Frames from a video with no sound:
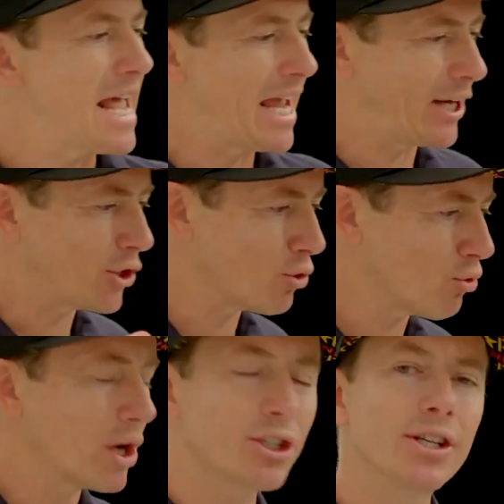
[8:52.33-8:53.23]
it
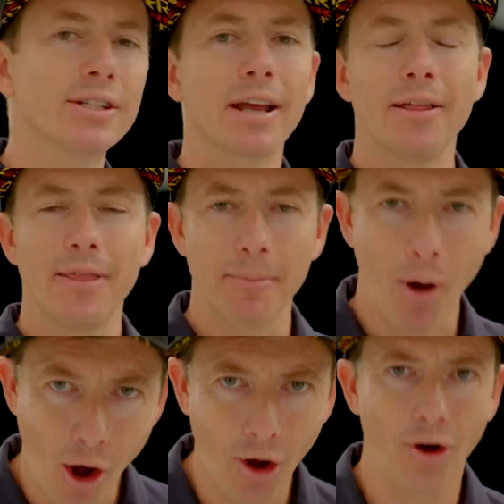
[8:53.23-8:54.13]
crushes them
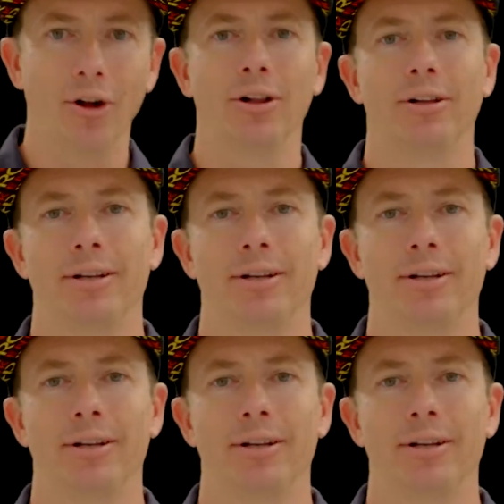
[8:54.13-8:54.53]
all.